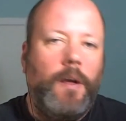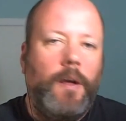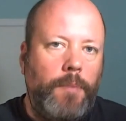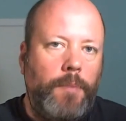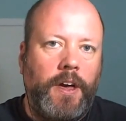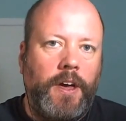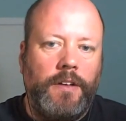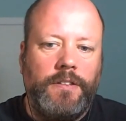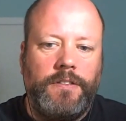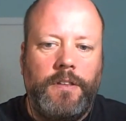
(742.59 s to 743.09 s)

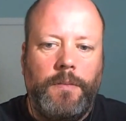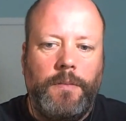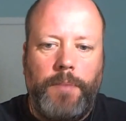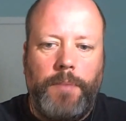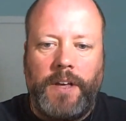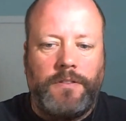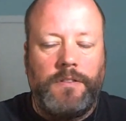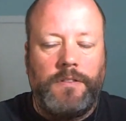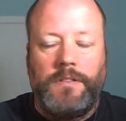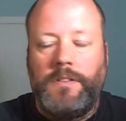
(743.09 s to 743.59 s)
because the
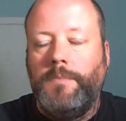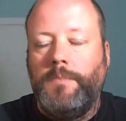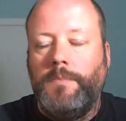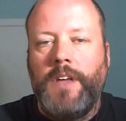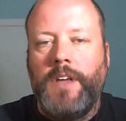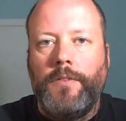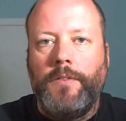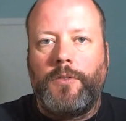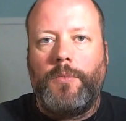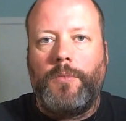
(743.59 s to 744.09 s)
pixels
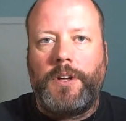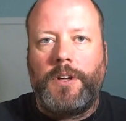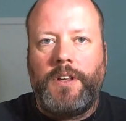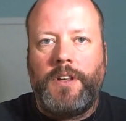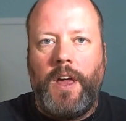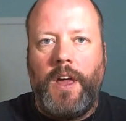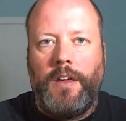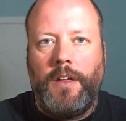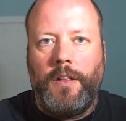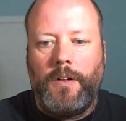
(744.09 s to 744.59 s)
themselves are
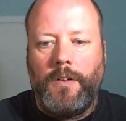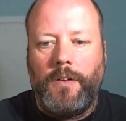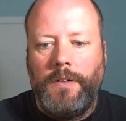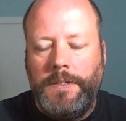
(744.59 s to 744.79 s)
rectangular.